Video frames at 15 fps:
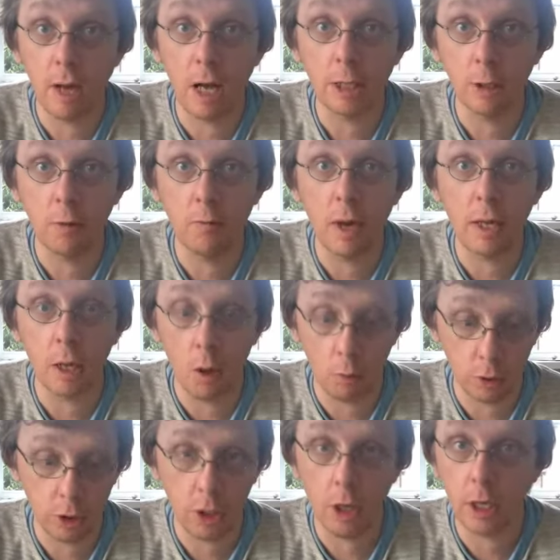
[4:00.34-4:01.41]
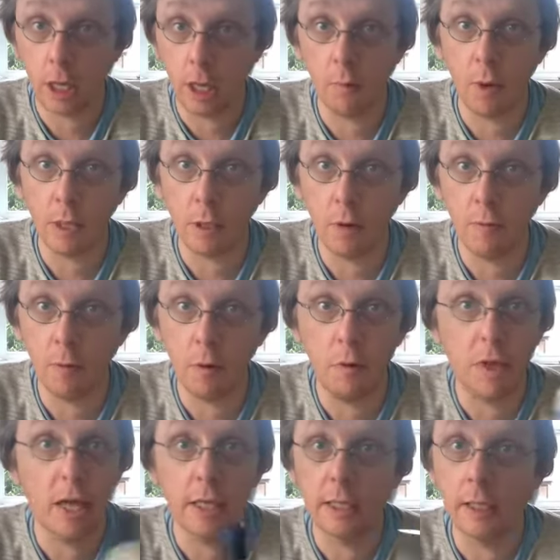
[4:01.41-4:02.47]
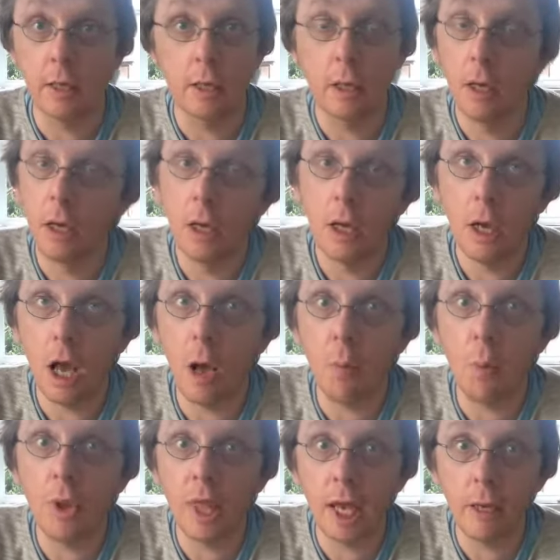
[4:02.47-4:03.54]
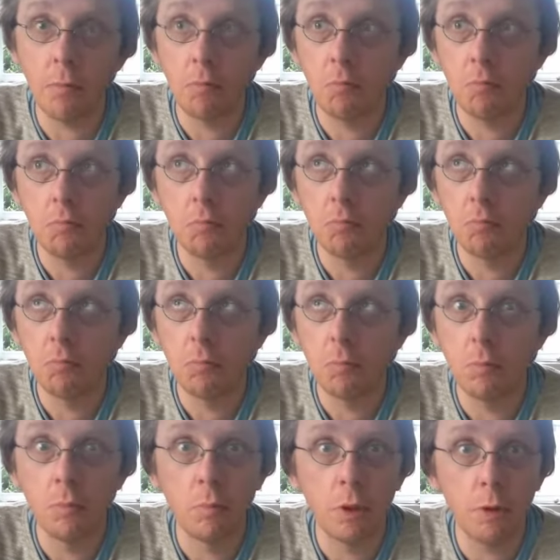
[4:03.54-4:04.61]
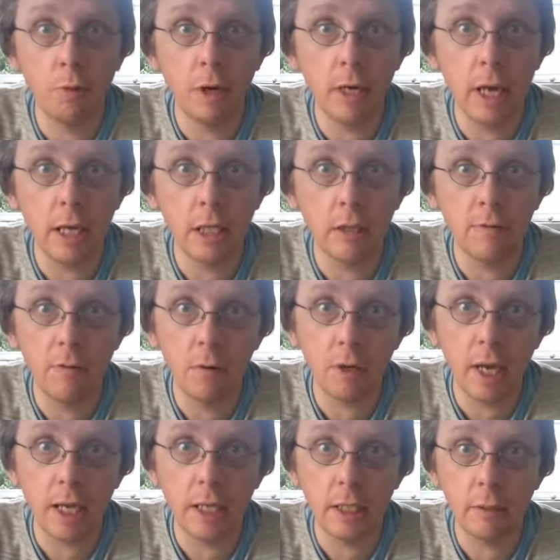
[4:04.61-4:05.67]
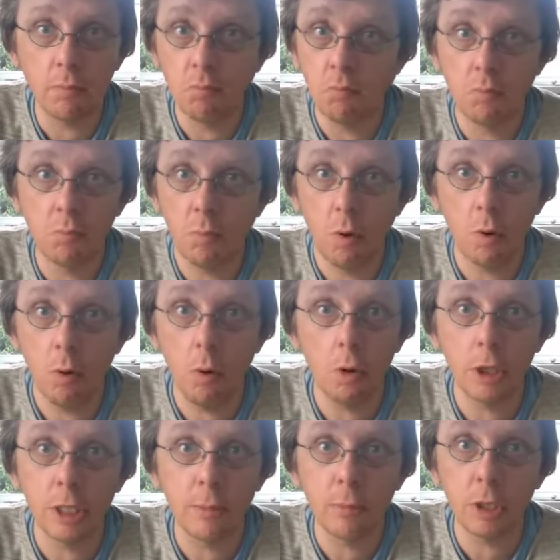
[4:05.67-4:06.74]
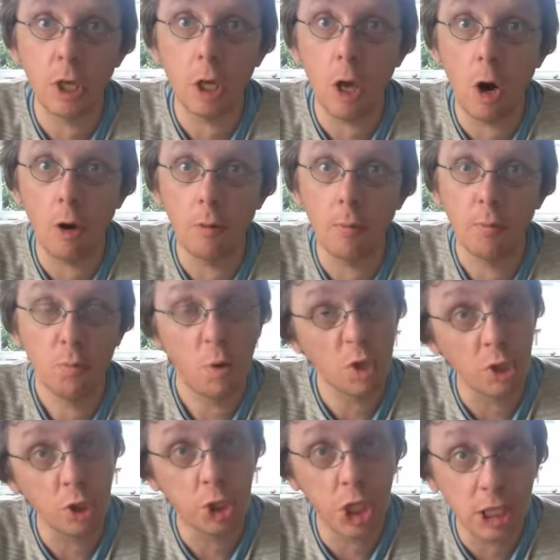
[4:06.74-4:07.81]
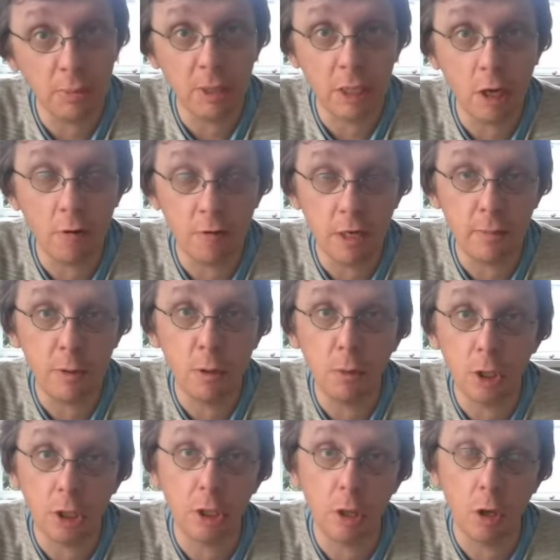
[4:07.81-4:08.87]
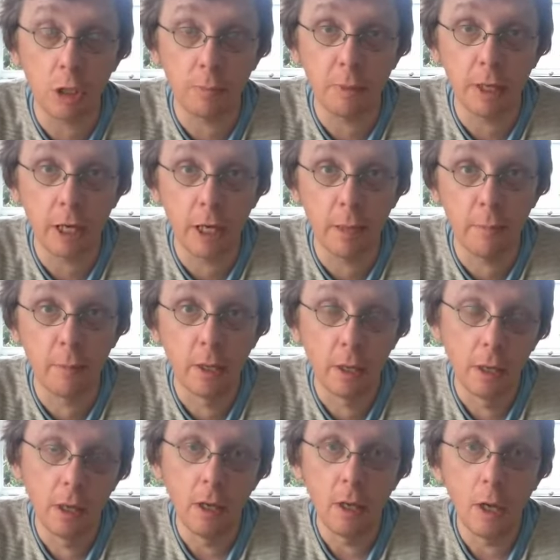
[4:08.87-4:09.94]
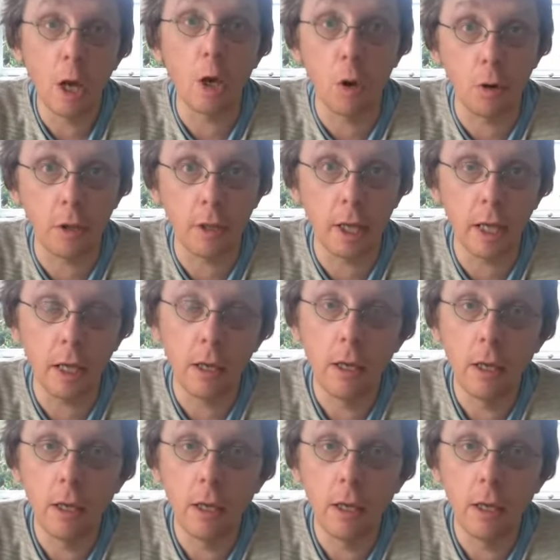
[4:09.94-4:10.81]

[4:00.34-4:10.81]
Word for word: I sort of went cold turkey, went off all this, and within three days, four days, all the symptoms are gone. Wasn't shitting myself anymore, which has got to be a um, a good thing.